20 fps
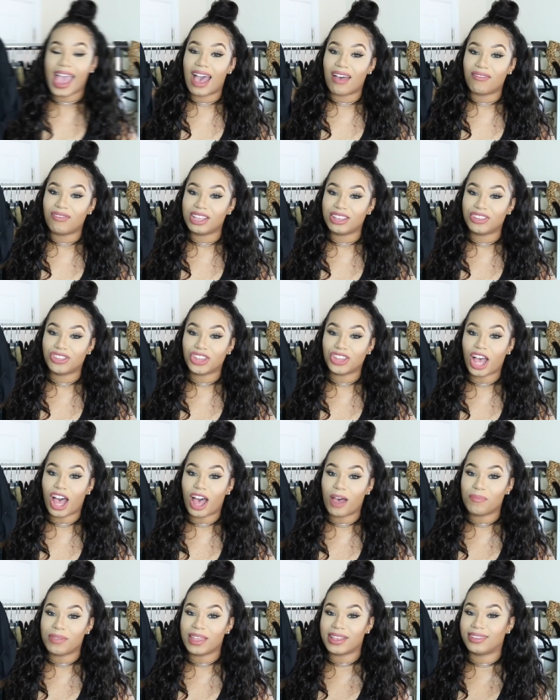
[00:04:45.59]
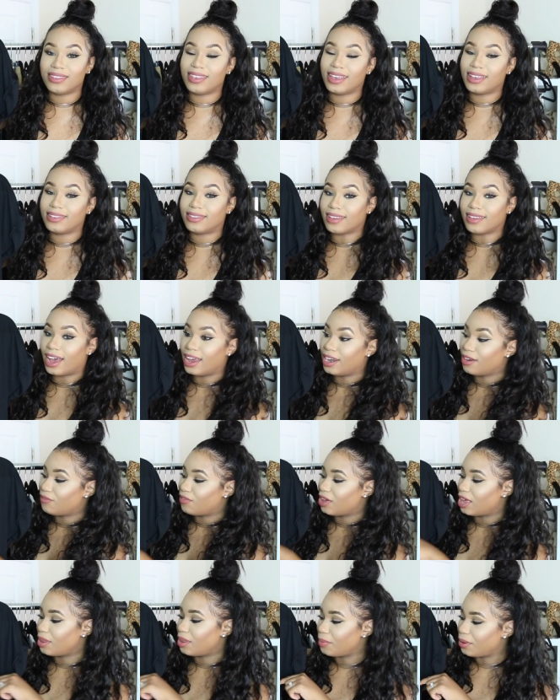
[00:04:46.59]
have this top that says
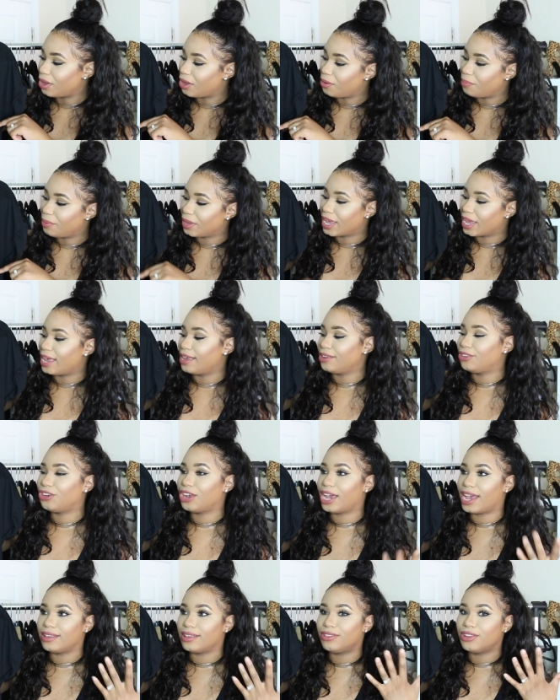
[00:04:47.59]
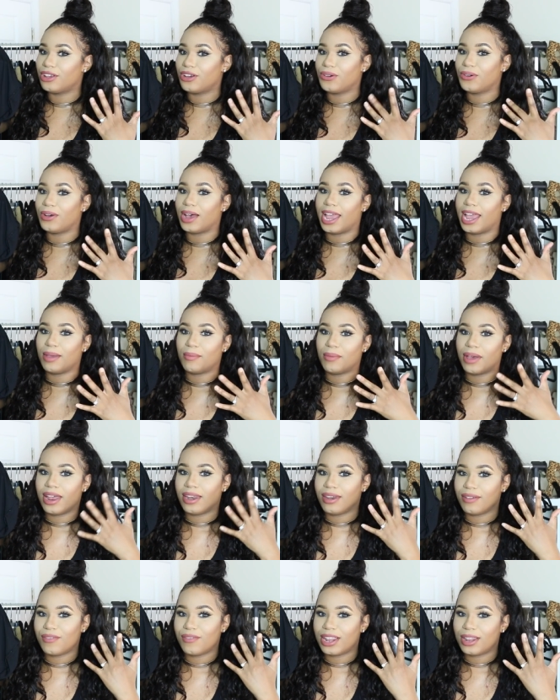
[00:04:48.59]
unavailable, because you guys know I am
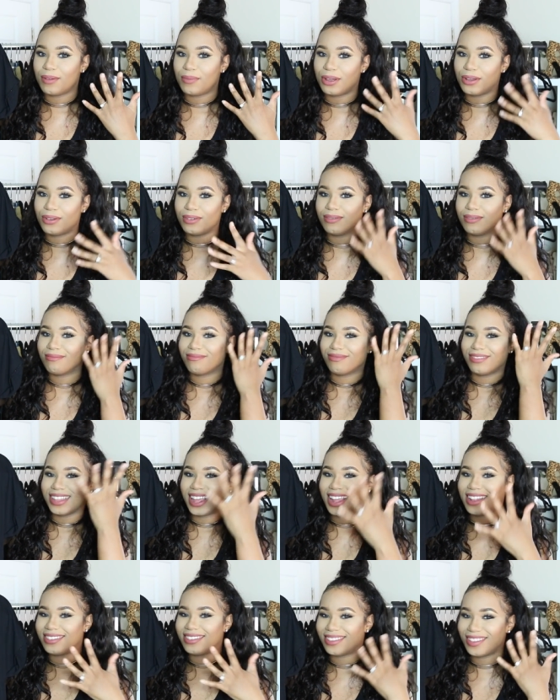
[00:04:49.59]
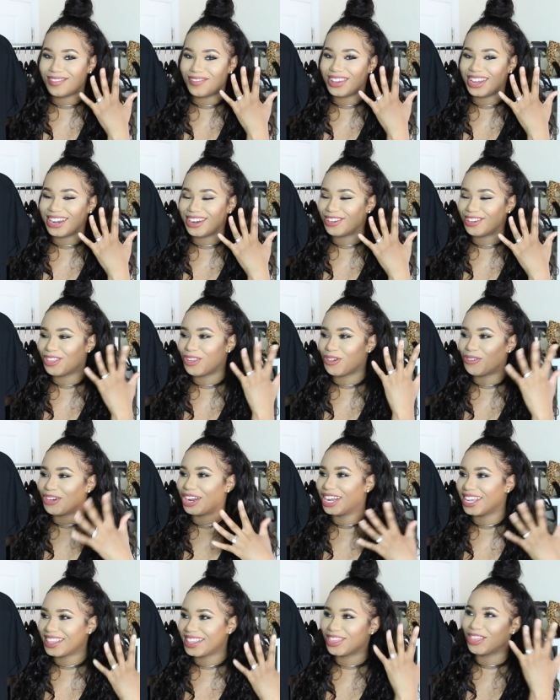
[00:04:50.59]
unavailable. hence the
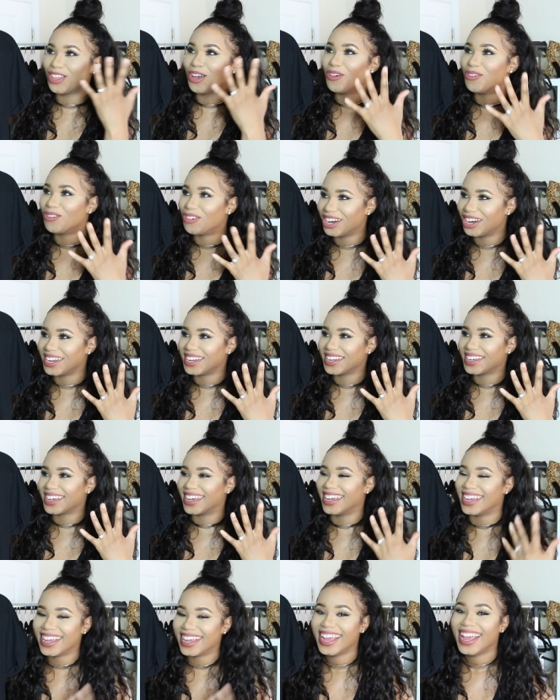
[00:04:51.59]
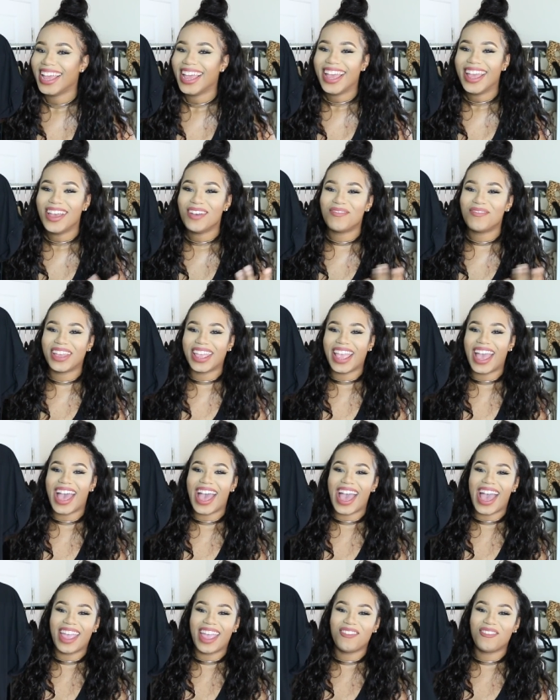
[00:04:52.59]
ring. But yeah,
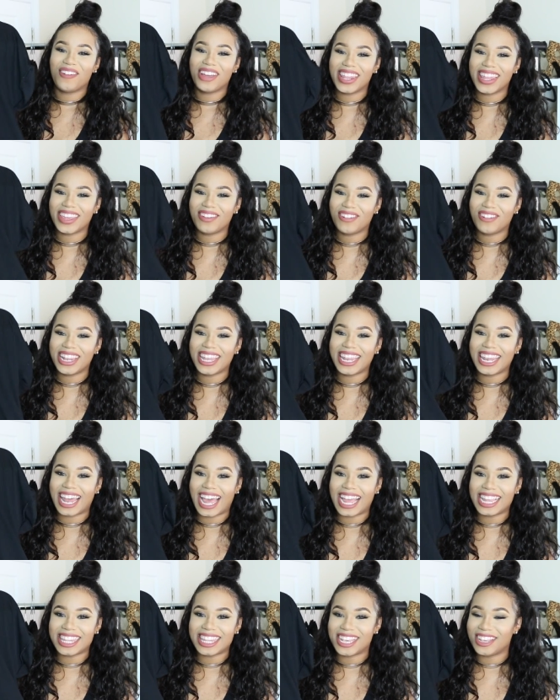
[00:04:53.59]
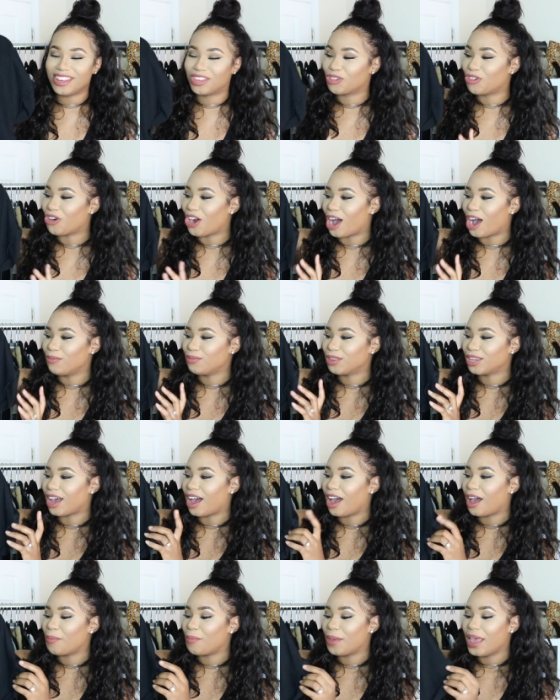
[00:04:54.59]
I really like this crop
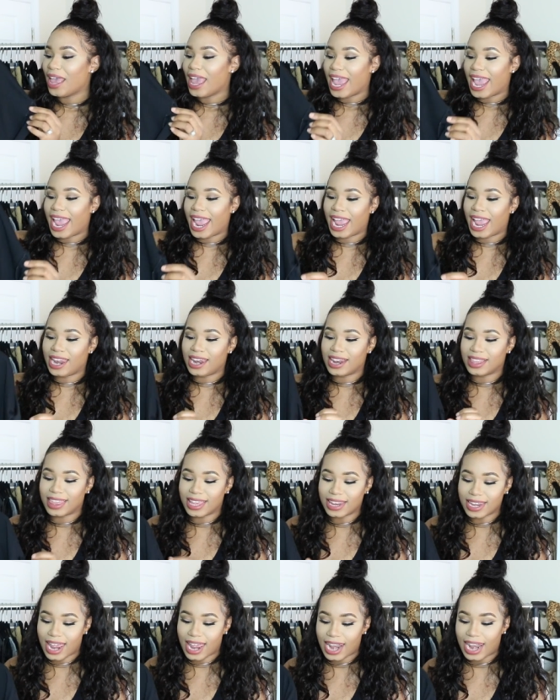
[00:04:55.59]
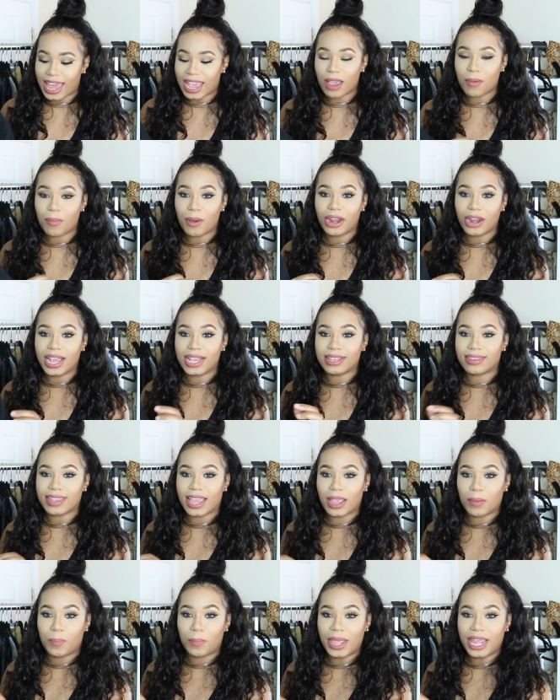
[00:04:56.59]
top, and the thing that I like about it, it's
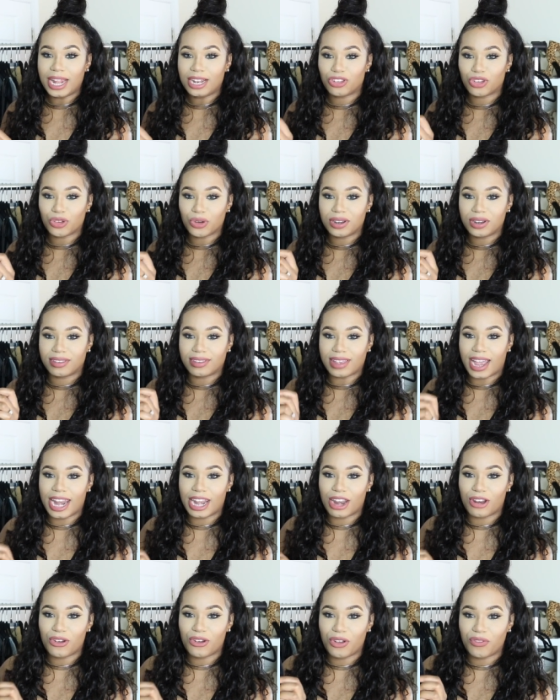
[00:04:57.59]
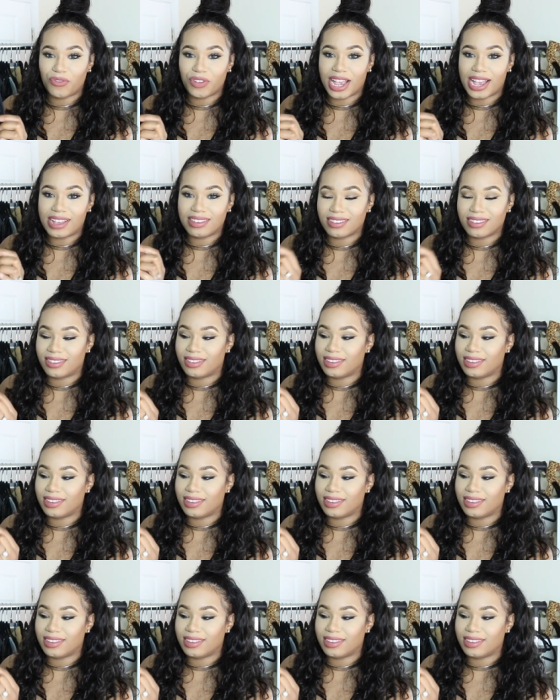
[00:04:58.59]
like pinched on the side. I don't know if you guys can